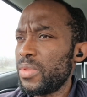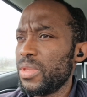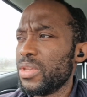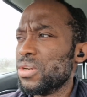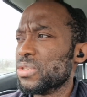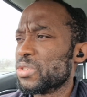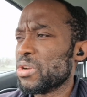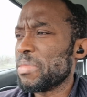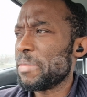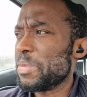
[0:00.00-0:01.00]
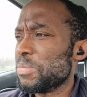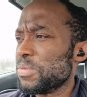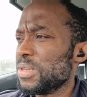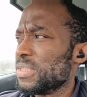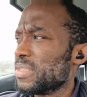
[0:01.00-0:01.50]
Yo, so my
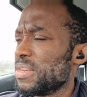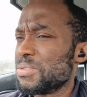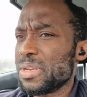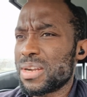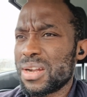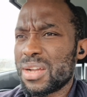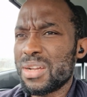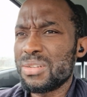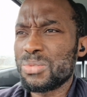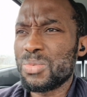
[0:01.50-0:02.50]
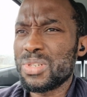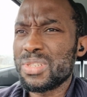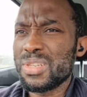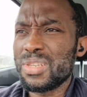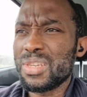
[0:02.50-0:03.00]
people, it's Henry Crackhouse
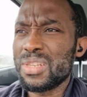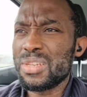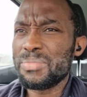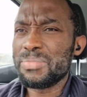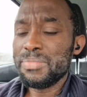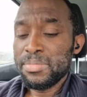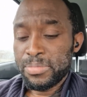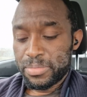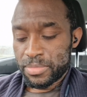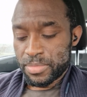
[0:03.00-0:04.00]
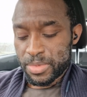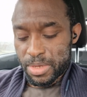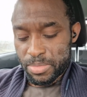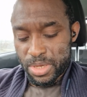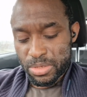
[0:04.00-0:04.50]
once again.
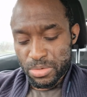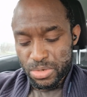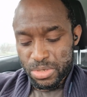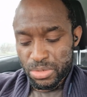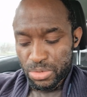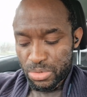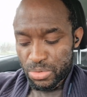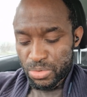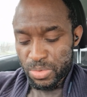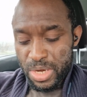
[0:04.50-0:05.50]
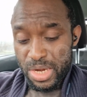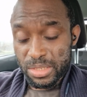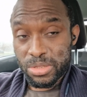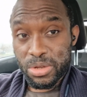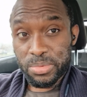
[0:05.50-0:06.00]
I'm here to continue where I
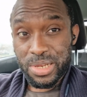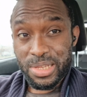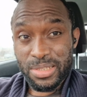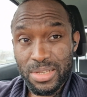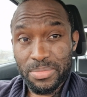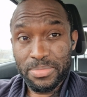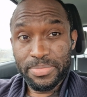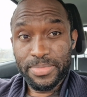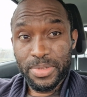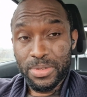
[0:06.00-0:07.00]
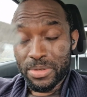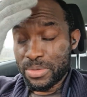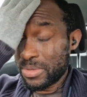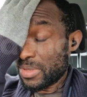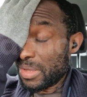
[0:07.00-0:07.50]
stopped last time.
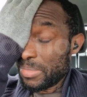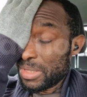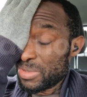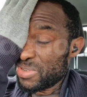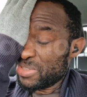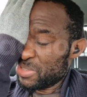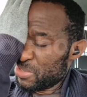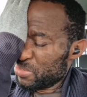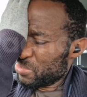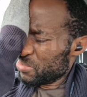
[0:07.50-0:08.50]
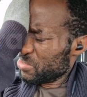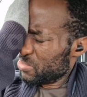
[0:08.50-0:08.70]
I'm here to continue